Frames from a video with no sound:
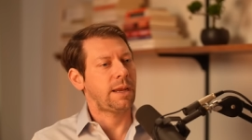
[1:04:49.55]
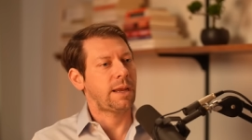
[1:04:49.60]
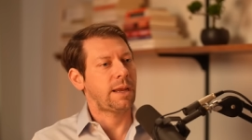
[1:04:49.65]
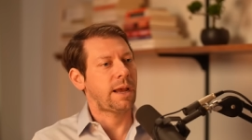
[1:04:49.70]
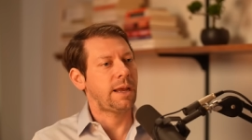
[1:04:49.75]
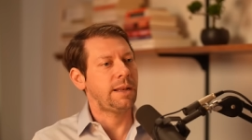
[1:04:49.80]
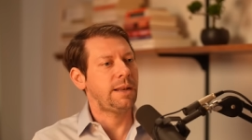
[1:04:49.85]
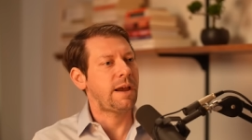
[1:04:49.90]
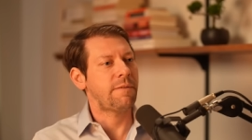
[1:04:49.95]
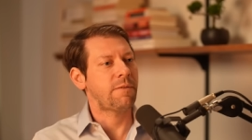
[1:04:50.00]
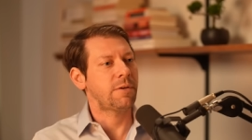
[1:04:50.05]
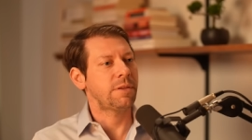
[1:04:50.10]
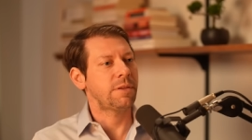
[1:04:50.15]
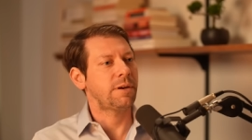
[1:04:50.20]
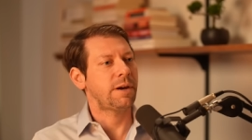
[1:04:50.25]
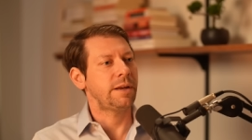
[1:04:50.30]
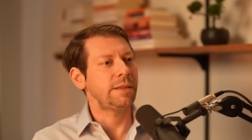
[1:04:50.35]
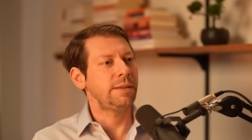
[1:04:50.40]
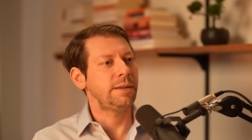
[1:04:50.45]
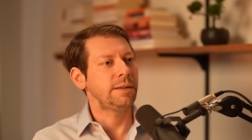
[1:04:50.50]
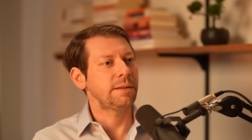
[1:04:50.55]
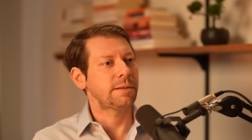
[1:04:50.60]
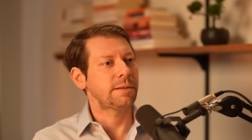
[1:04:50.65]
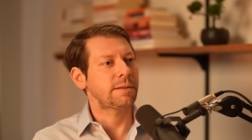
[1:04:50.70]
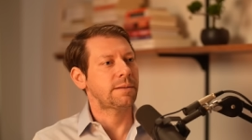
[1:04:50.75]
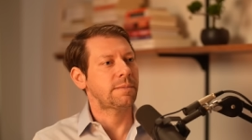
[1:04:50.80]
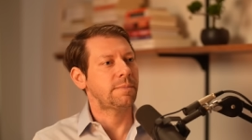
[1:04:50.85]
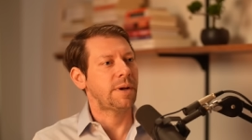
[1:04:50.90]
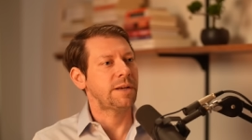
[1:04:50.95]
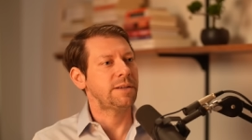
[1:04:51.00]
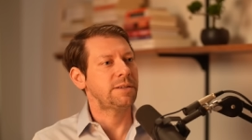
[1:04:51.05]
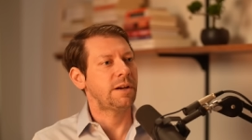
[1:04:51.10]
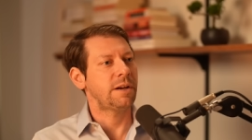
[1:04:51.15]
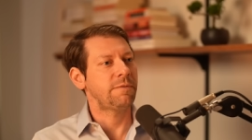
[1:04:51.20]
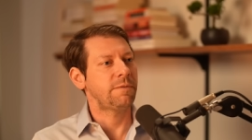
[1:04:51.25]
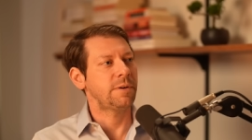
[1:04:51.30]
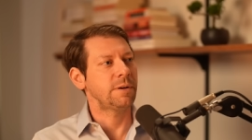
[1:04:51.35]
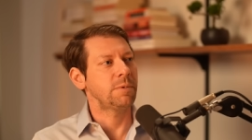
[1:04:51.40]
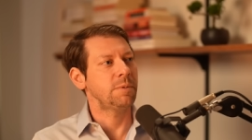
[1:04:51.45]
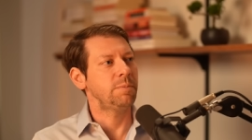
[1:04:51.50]
I never thought that my
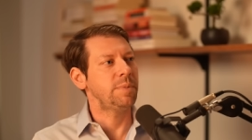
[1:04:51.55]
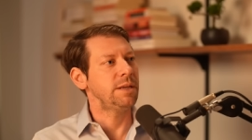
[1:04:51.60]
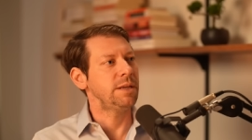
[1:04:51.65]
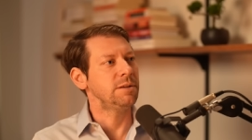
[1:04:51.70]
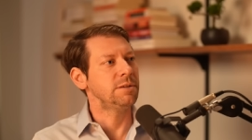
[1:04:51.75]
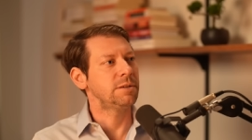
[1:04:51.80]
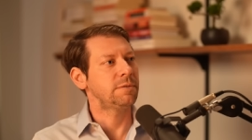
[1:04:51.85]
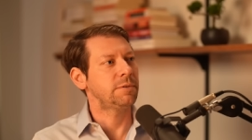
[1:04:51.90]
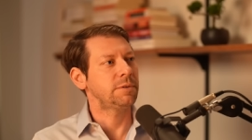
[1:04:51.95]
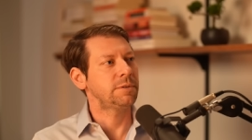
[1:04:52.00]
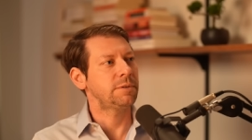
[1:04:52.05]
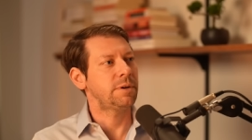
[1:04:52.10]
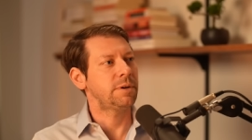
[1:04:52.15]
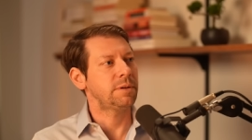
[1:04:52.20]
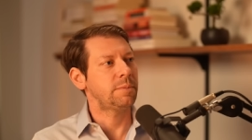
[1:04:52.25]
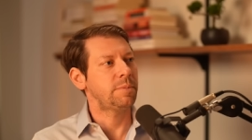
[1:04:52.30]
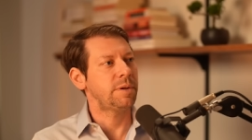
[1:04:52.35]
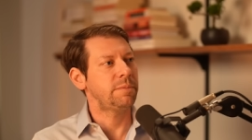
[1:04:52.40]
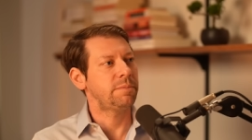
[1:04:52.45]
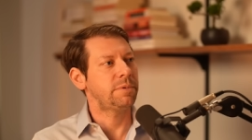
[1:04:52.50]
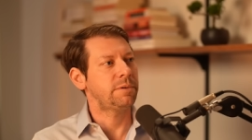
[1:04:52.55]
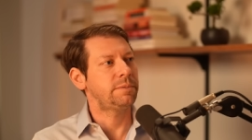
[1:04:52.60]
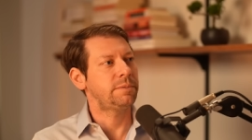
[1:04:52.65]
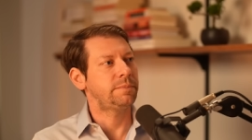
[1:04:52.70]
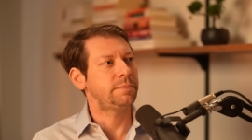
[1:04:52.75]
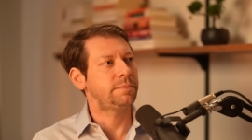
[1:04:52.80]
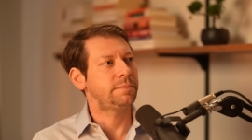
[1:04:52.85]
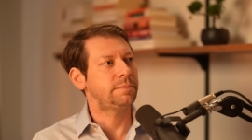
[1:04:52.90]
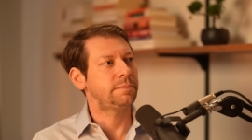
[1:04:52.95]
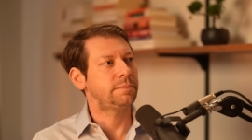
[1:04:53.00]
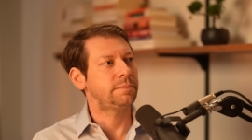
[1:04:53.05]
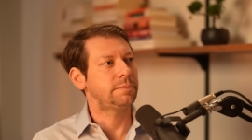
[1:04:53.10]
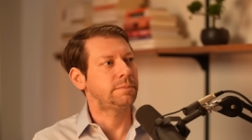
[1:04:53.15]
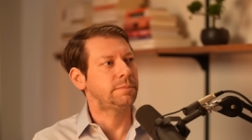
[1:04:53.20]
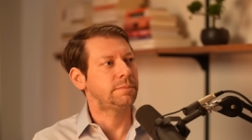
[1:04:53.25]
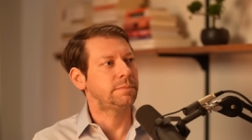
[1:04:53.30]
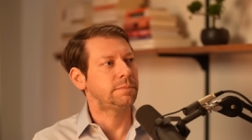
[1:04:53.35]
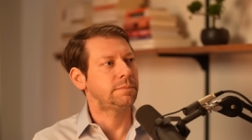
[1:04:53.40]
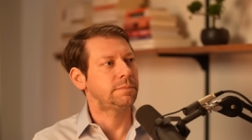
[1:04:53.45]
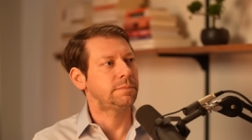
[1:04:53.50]
suffering would be useful to other people.
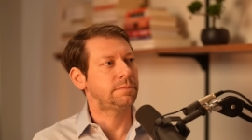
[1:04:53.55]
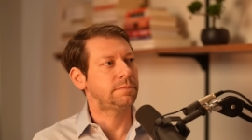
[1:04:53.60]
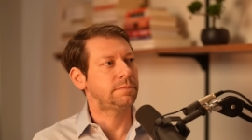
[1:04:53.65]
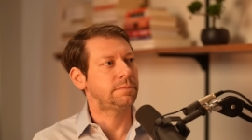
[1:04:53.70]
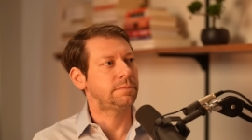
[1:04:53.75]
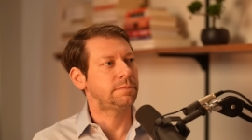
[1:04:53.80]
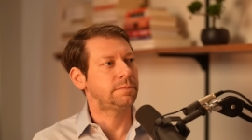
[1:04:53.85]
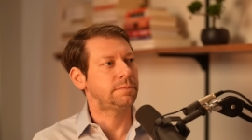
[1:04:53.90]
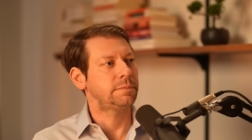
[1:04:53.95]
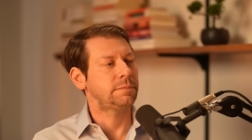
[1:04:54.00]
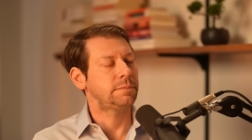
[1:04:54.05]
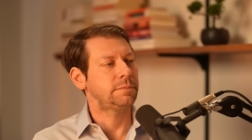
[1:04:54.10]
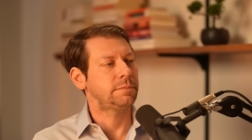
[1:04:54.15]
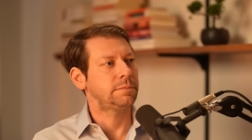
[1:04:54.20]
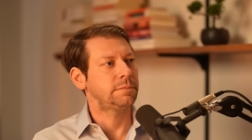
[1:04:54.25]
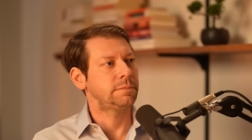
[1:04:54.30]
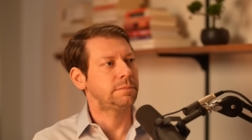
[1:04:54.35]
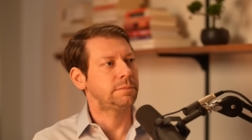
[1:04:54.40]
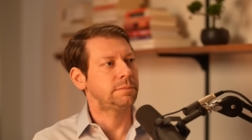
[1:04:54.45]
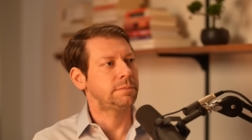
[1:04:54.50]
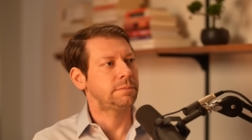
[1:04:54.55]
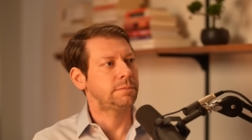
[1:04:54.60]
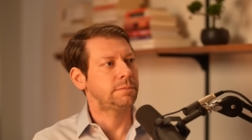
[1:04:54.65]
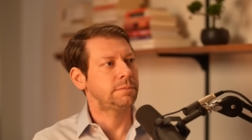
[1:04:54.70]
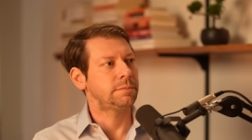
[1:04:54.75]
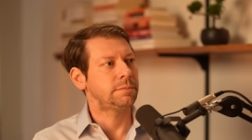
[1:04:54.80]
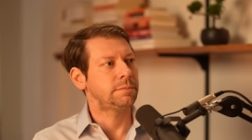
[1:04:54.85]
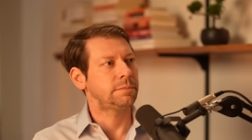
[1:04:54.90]
Do you think it's part of why you became a